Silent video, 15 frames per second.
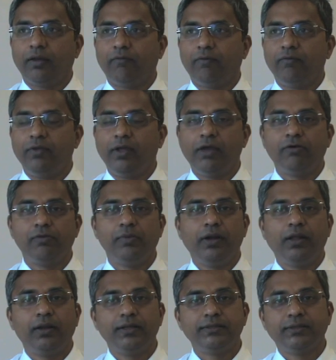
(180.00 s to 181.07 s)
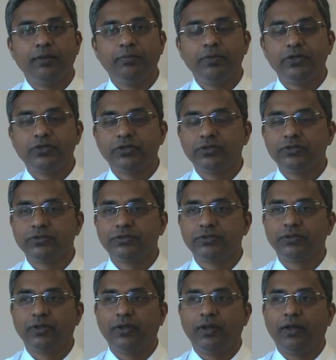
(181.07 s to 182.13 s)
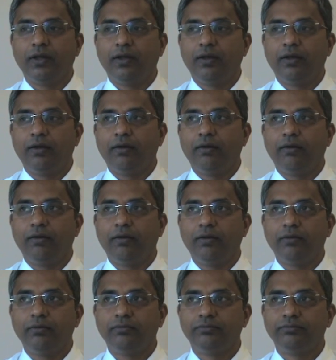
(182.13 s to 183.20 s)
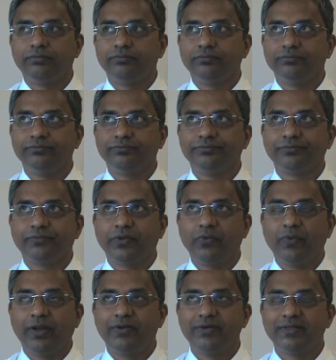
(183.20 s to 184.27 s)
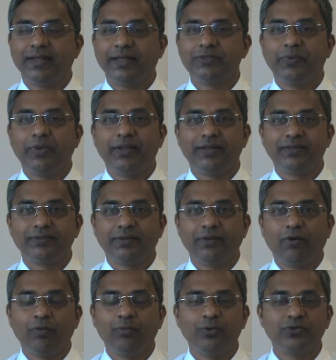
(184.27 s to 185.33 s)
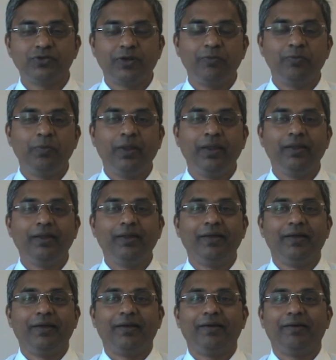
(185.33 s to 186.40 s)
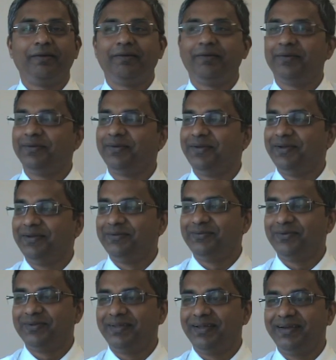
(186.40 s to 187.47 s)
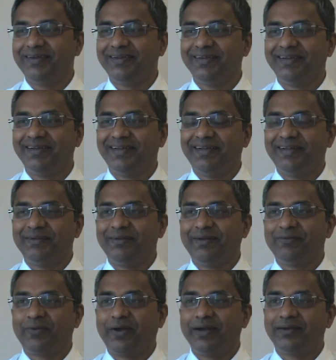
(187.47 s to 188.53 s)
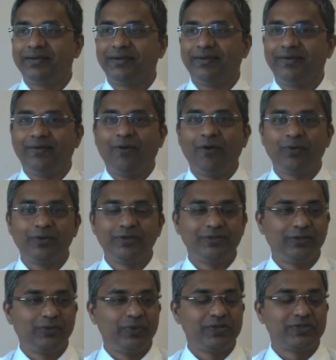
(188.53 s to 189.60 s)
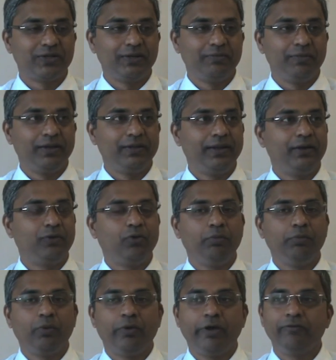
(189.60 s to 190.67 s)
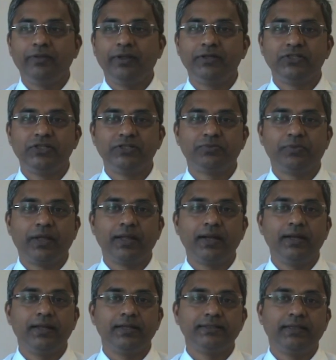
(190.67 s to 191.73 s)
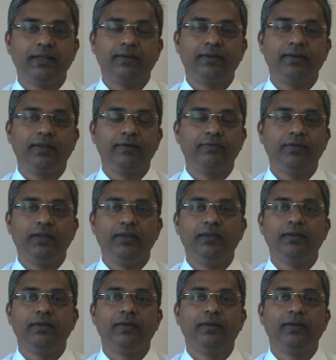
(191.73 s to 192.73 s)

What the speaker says: When we gave our medical examinations, it was an experience. They almost stripped me for that, and quite an awkward situation. But they told my wife that she's pregnant and she can't give the